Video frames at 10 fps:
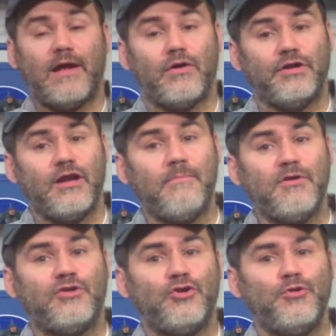now
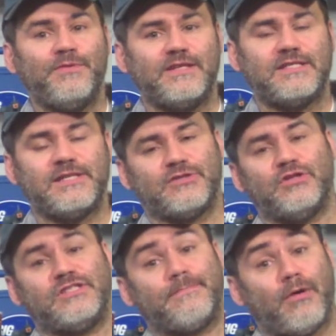number two position is
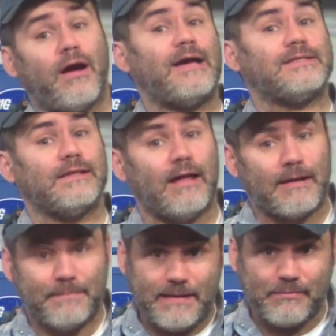going to surprise a
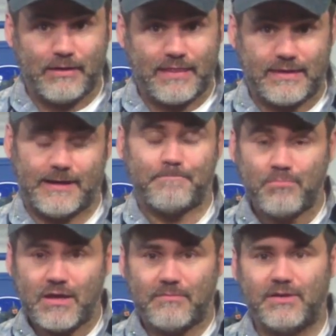lot of people, I think,
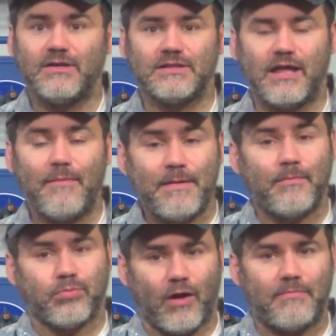because a lot of
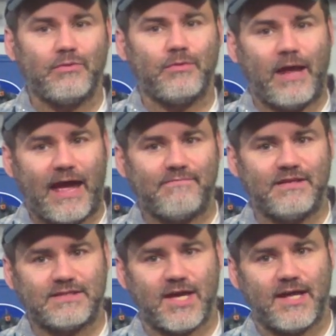people probably would have
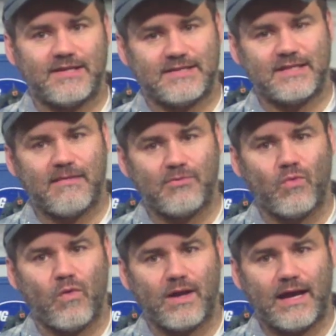this gun as the
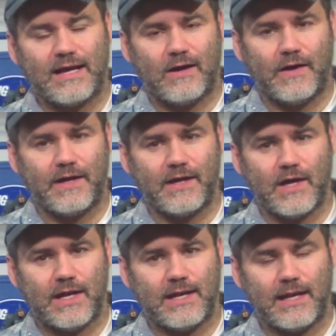number one iconic
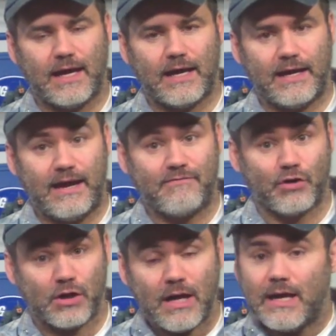gun uh,
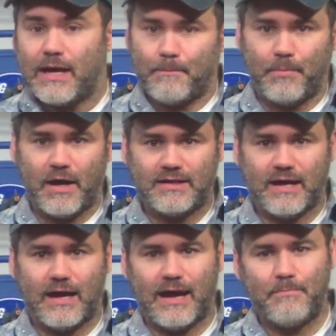ever. But
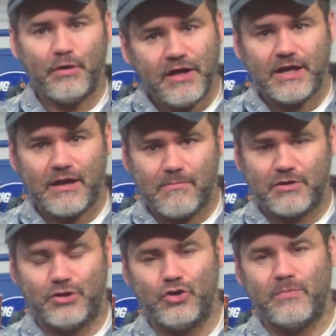uh, I'm putting it
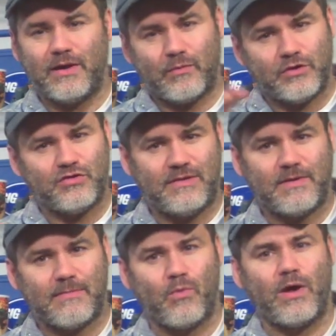number two, Ben, and when you see
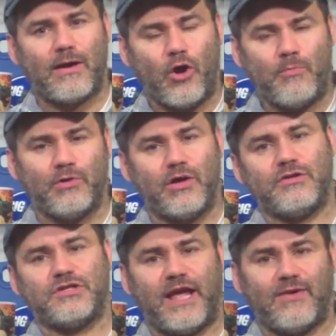my number one, I hope you'll
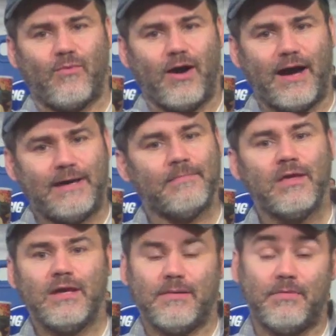understand why.
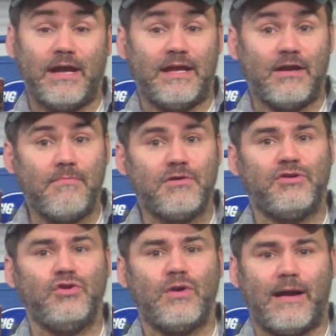But at number
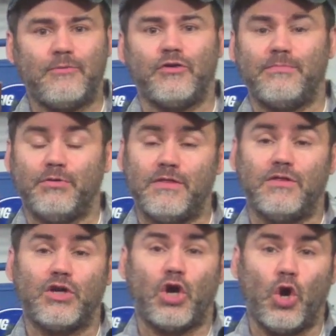two, I'm going to
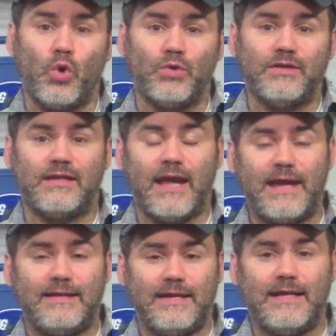put the Colt
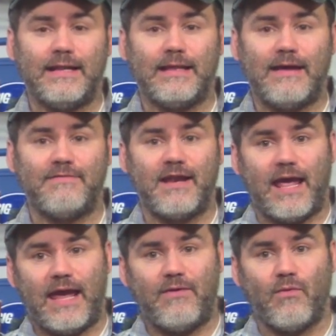1911
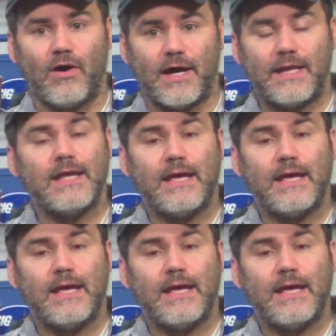A1.